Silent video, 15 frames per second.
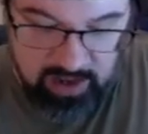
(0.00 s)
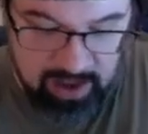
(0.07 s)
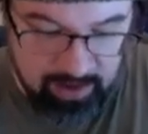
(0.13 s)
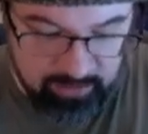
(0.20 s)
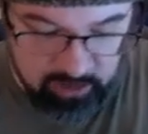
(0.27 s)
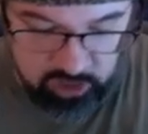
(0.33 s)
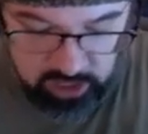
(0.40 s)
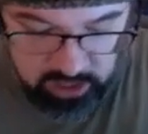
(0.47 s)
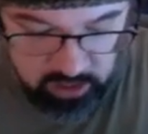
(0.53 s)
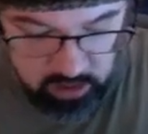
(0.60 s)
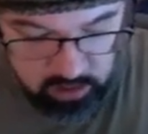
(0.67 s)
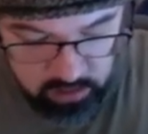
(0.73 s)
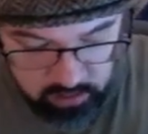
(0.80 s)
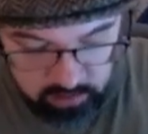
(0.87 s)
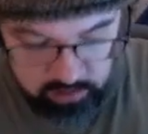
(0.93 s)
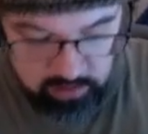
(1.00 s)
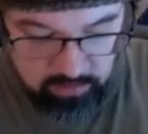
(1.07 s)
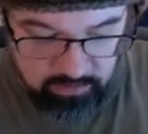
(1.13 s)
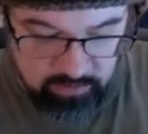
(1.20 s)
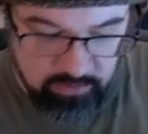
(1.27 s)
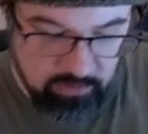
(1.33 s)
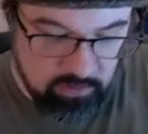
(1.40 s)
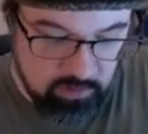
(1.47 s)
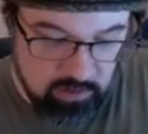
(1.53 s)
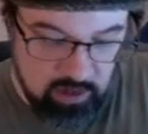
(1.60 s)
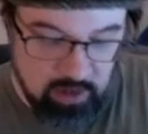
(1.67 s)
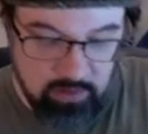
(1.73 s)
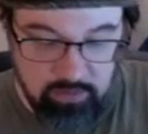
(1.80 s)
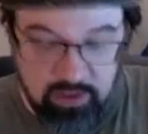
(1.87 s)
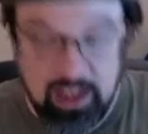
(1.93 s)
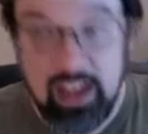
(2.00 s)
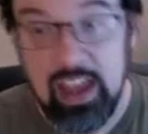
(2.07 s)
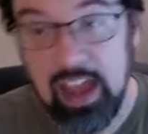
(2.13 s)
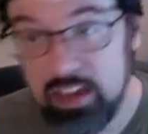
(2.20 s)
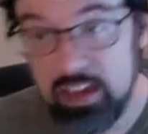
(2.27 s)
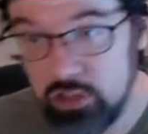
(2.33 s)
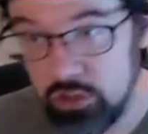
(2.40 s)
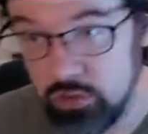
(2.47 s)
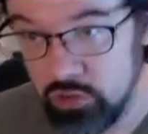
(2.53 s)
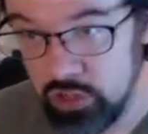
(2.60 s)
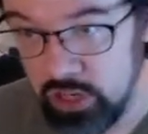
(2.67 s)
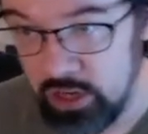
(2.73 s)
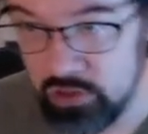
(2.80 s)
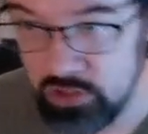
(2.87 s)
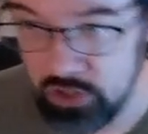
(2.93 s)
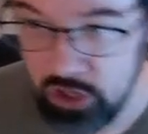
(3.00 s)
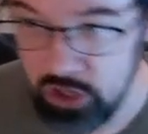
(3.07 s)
chair. If they had 2 chairs, you